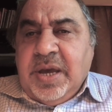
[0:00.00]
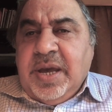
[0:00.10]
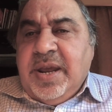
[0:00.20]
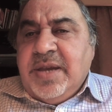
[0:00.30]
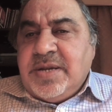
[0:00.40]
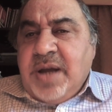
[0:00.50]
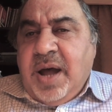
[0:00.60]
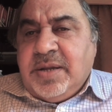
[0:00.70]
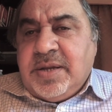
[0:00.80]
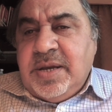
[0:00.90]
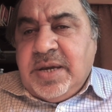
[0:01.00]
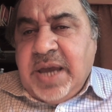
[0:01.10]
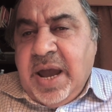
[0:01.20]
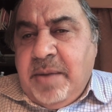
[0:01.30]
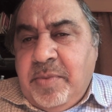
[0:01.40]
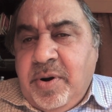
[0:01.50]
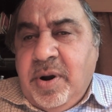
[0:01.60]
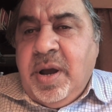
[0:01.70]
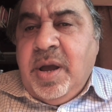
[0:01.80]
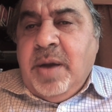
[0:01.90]
It is not the
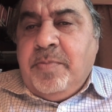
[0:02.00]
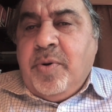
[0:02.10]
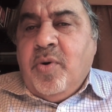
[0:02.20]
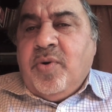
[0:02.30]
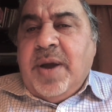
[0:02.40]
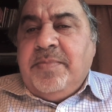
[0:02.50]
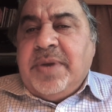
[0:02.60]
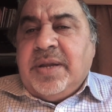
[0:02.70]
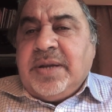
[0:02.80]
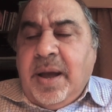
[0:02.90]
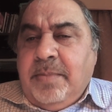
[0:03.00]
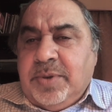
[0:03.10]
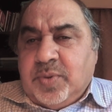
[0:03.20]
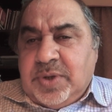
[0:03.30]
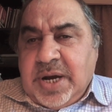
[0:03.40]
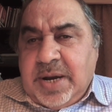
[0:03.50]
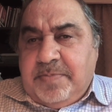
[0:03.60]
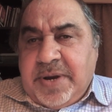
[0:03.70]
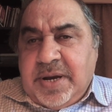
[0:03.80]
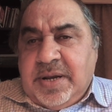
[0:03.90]
camera program that comes with the
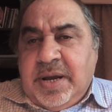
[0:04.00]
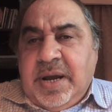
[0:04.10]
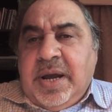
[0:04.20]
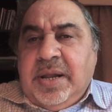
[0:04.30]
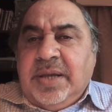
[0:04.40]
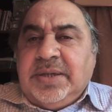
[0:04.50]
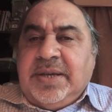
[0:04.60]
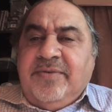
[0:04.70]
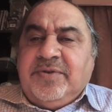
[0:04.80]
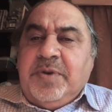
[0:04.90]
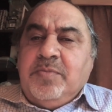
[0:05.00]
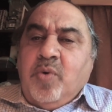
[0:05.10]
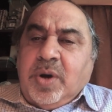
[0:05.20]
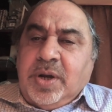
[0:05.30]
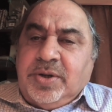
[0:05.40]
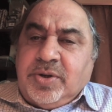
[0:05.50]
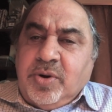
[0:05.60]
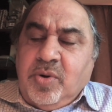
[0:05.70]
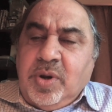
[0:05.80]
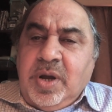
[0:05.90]
iPad. This gives me more
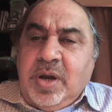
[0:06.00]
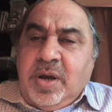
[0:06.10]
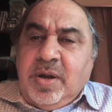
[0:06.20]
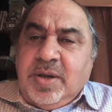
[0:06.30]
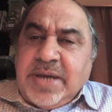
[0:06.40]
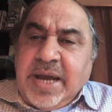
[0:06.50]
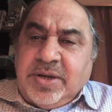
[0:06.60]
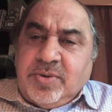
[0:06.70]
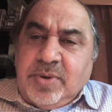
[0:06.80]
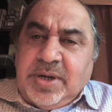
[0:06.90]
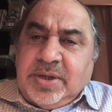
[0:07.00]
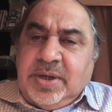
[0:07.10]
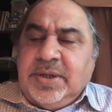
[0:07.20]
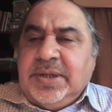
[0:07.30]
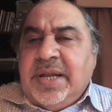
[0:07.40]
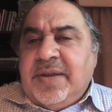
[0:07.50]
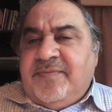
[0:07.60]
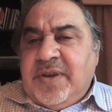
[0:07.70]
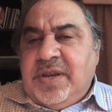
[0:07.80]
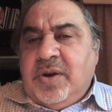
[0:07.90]
control on the saturations, and then the
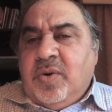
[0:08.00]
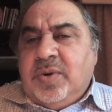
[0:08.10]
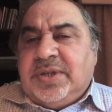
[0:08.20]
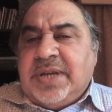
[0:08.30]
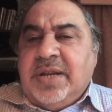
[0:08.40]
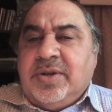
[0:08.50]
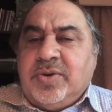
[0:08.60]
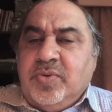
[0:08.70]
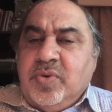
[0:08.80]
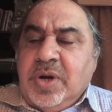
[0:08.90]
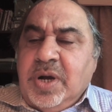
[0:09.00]
video is sent to